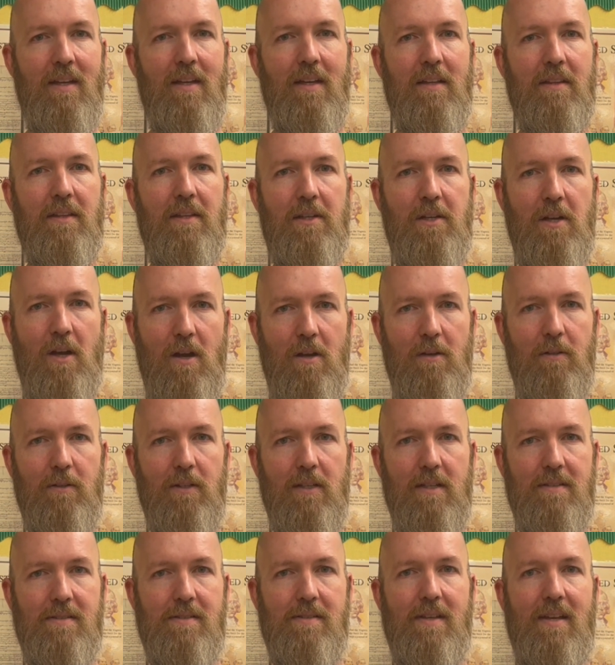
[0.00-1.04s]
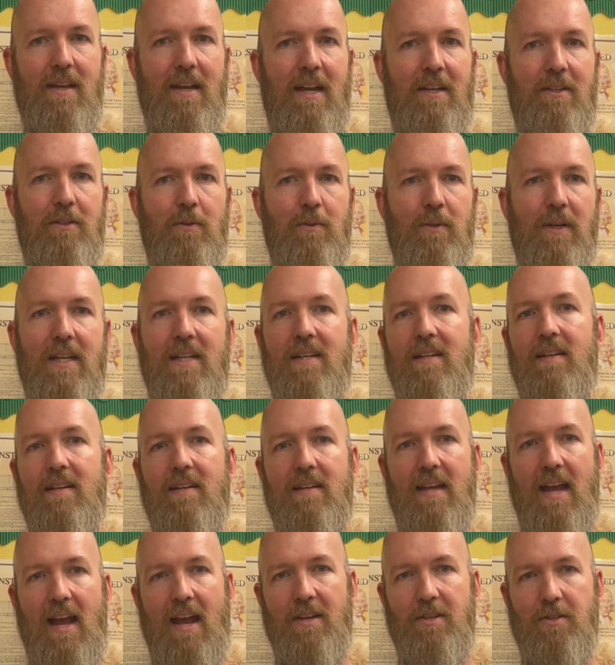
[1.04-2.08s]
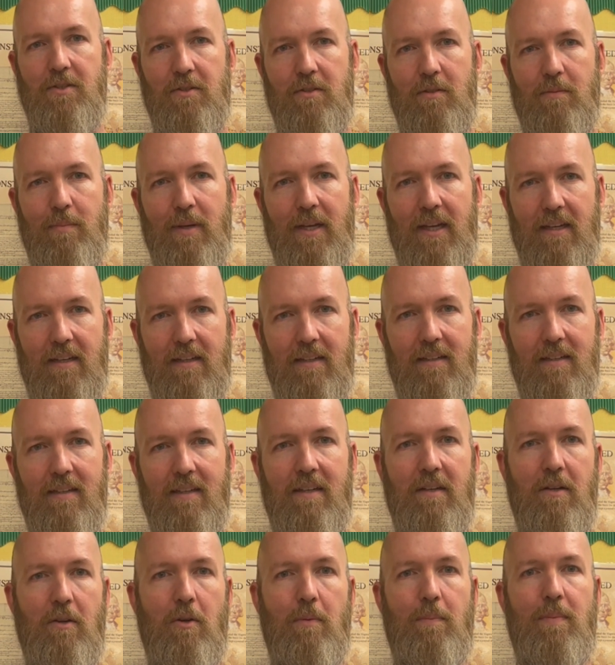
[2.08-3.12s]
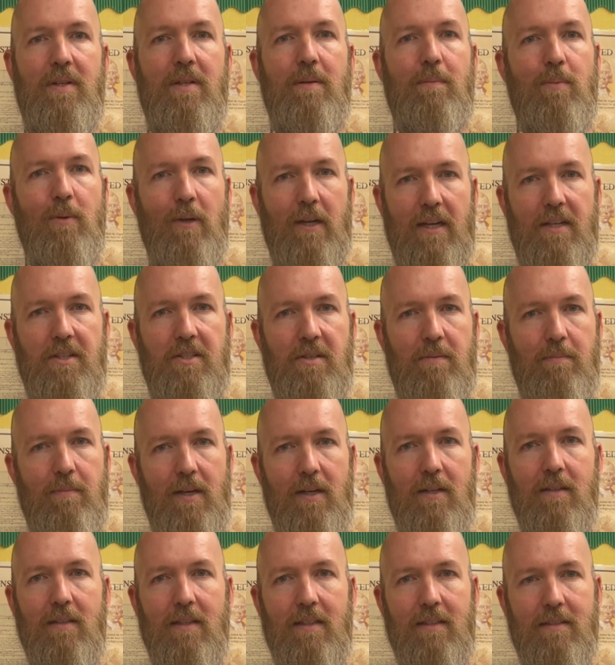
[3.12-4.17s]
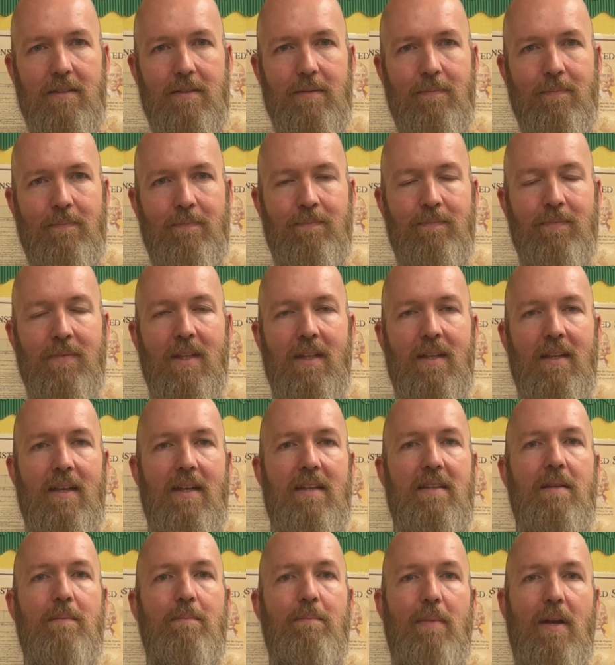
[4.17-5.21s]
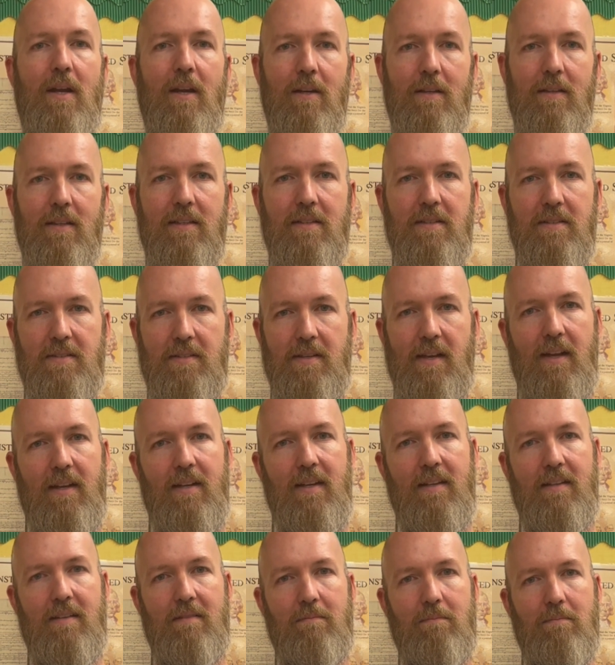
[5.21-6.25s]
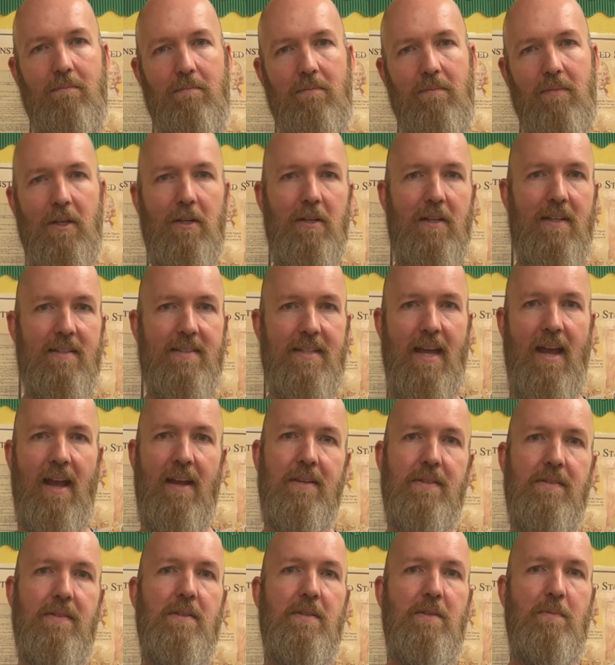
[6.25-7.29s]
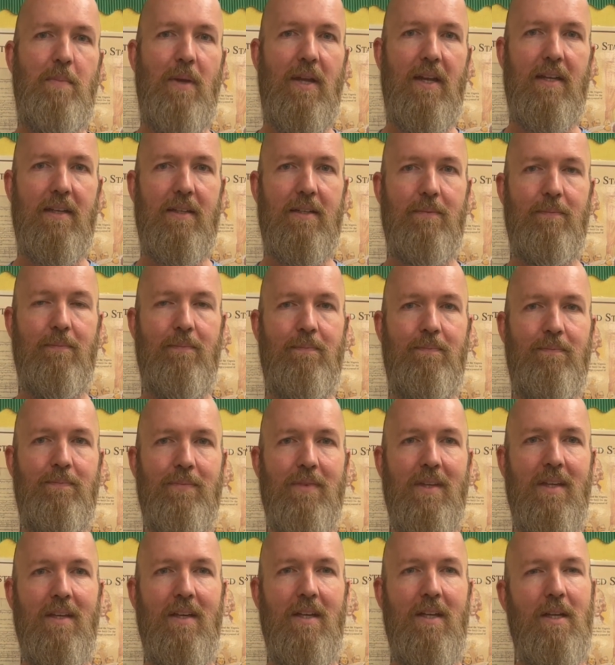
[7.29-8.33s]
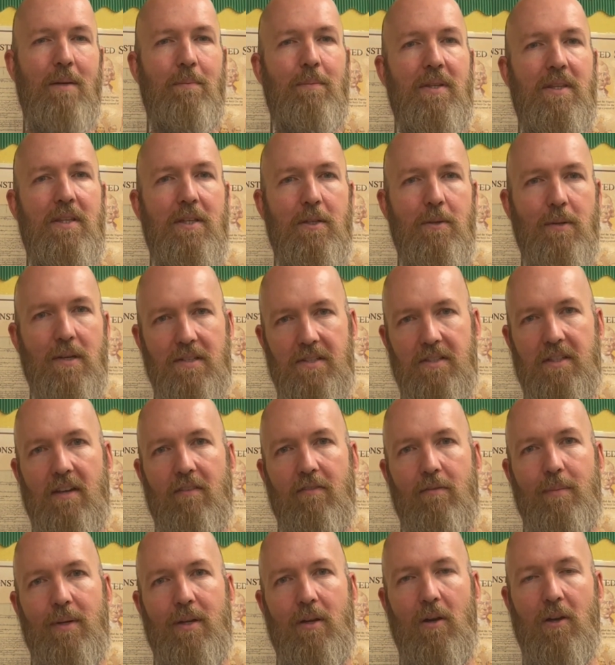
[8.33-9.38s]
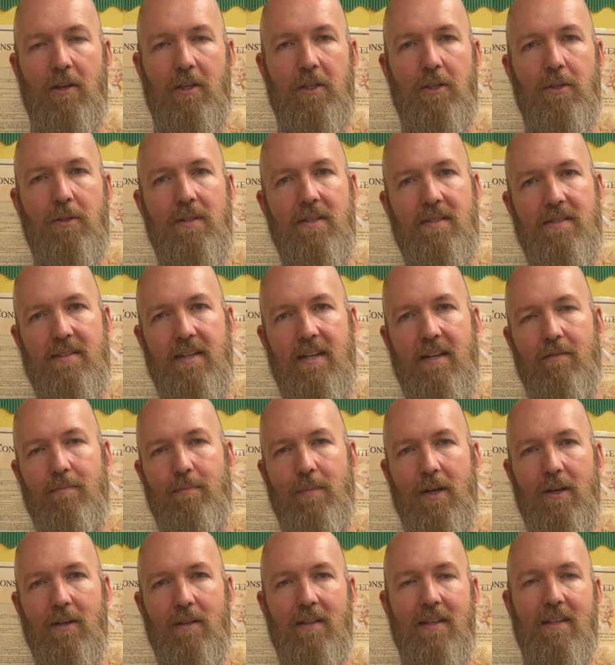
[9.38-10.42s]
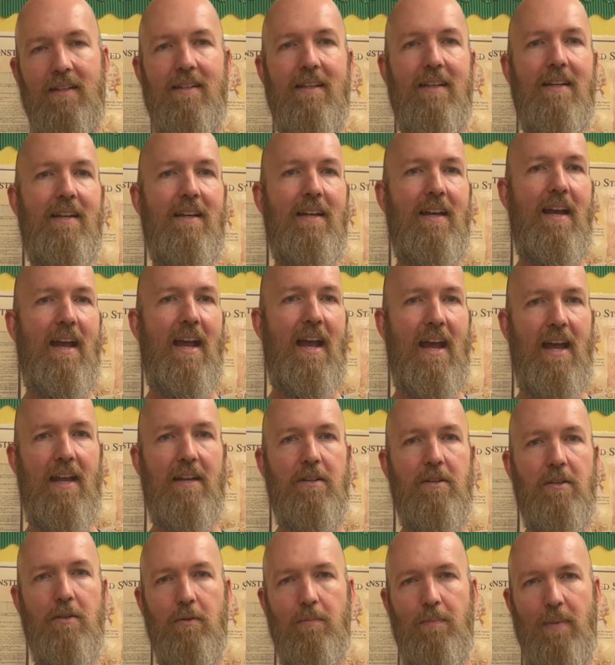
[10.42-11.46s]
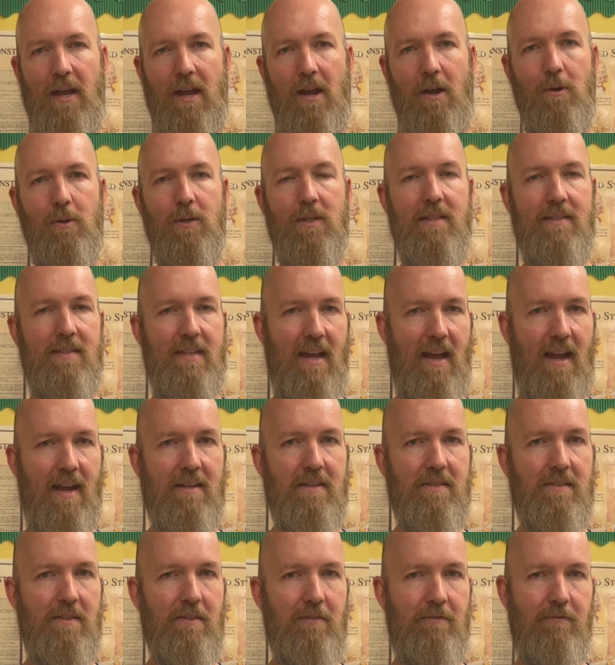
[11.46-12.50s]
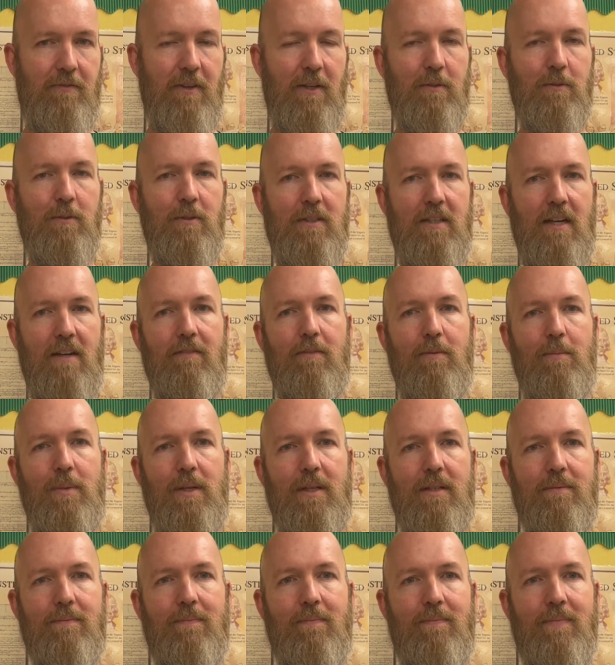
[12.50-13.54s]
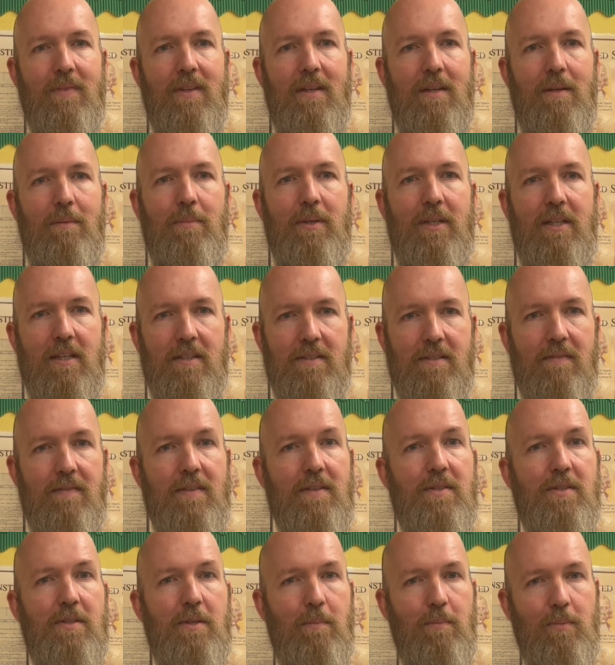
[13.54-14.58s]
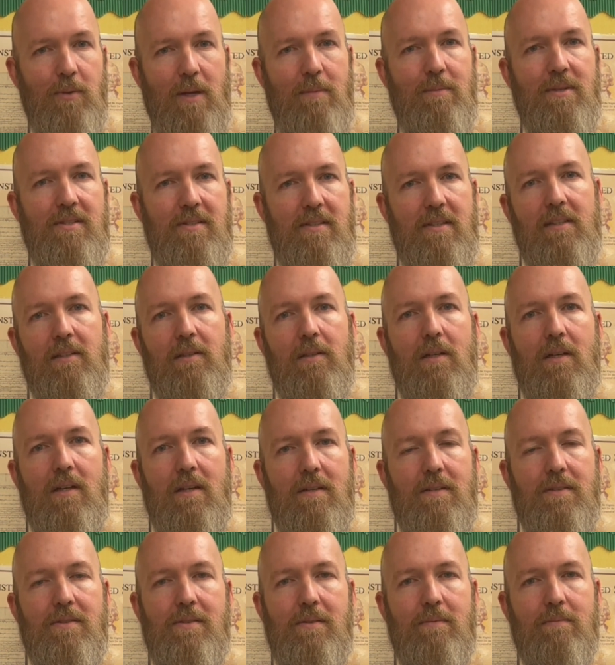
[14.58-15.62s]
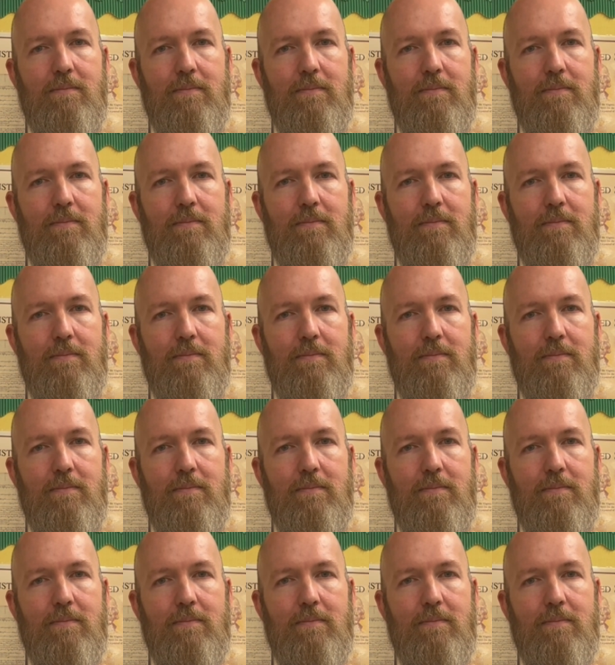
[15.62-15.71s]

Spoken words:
The Congress had created a national bank and opened a branch in Maryland, and then Maryland decided they're going to tax this bank. But the U.S. government argued the state of Maryland had no power to tax the federal government because of the supremacy clause.